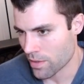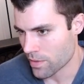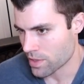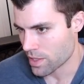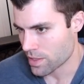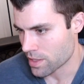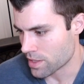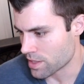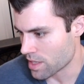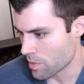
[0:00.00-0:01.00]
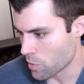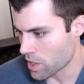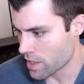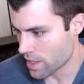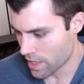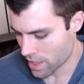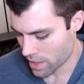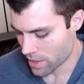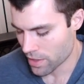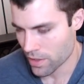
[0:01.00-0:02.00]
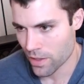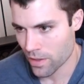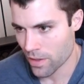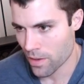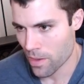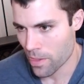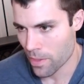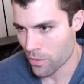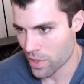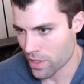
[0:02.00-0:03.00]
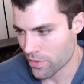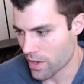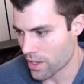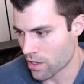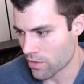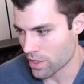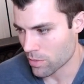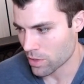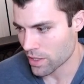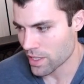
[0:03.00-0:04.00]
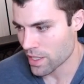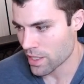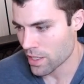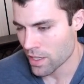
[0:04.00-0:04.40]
since it's the same word, and we find all of the completed